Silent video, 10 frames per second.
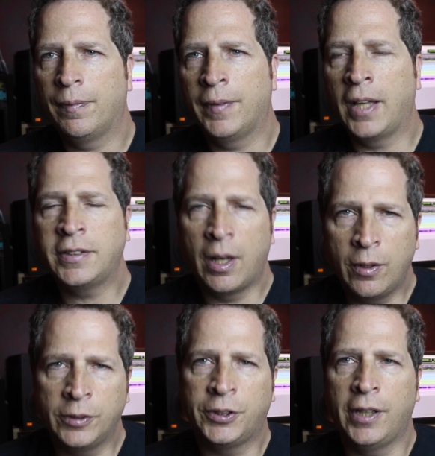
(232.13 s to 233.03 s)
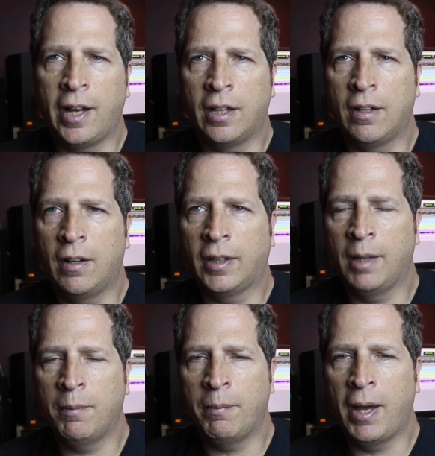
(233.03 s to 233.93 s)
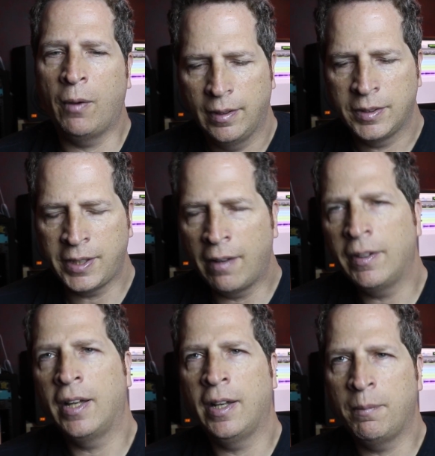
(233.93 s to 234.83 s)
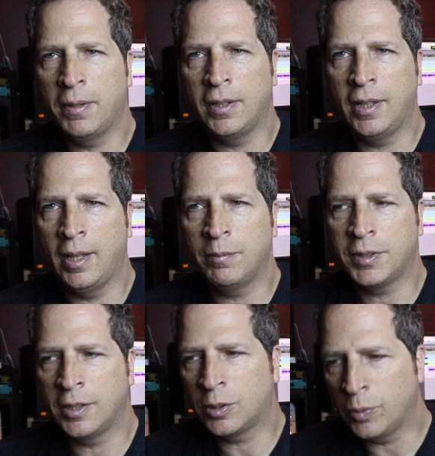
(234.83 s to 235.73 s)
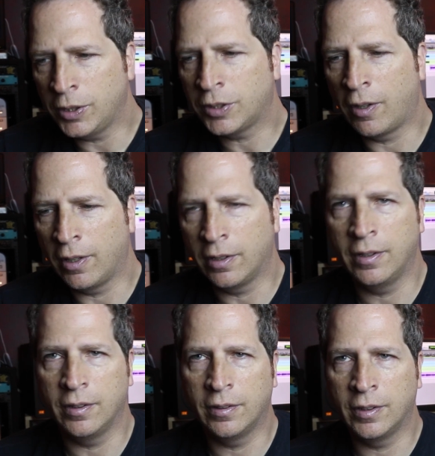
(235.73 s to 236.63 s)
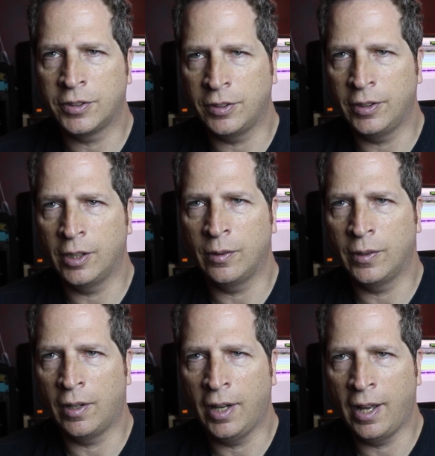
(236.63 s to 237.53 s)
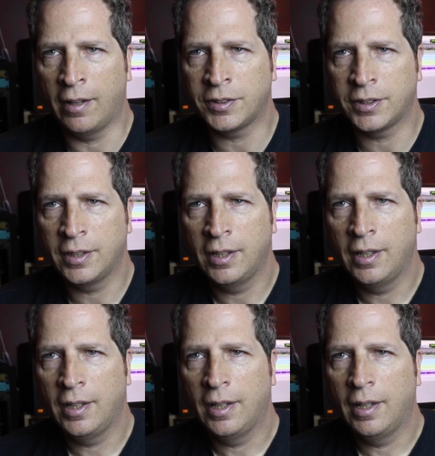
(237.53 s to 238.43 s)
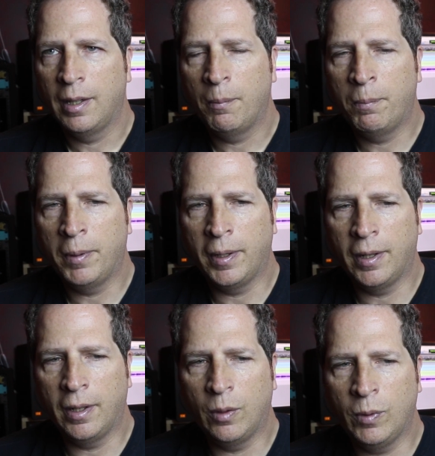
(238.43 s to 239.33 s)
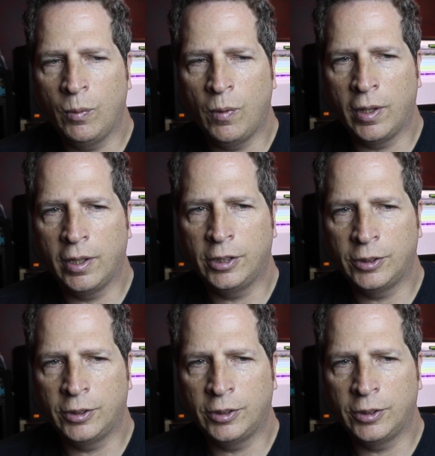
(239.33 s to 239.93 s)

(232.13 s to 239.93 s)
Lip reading: That's how Ocean Analog came about. SoundNet had been the name since we started the studio in our house, but we wanted to